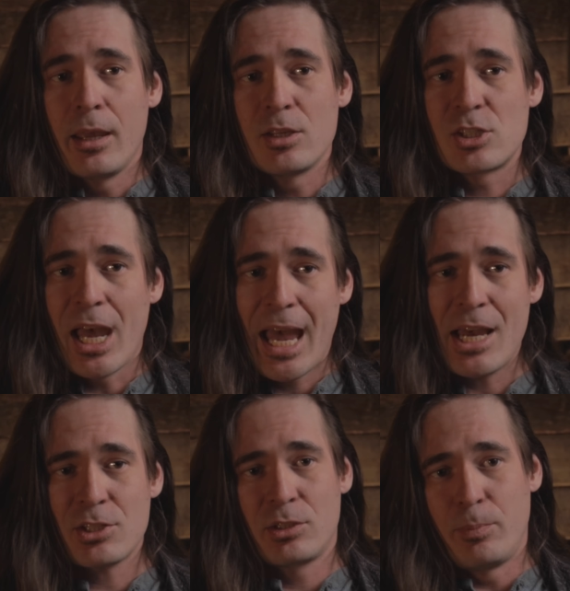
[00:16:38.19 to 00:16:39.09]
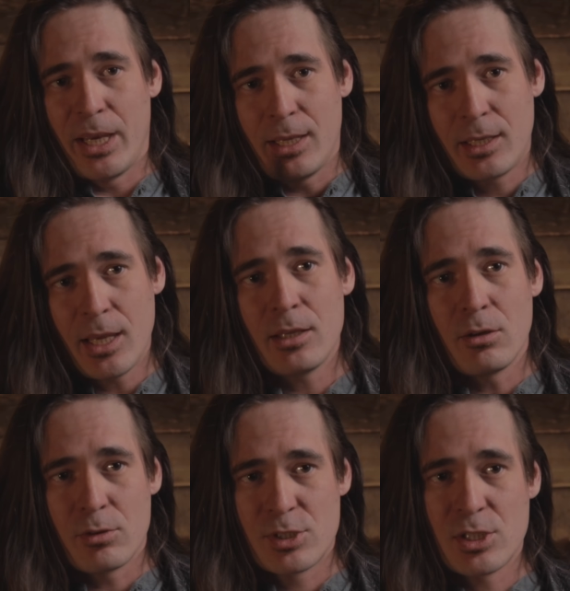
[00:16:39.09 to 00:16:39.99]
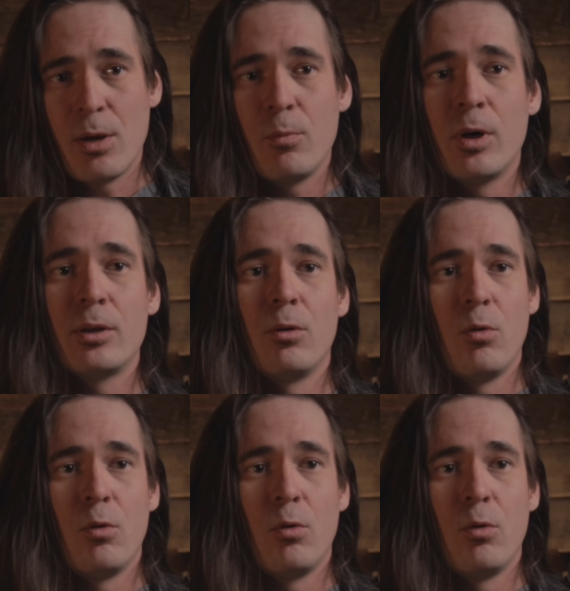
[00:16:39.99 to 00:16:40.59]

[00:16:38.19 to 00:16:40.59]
is asked by a king or someone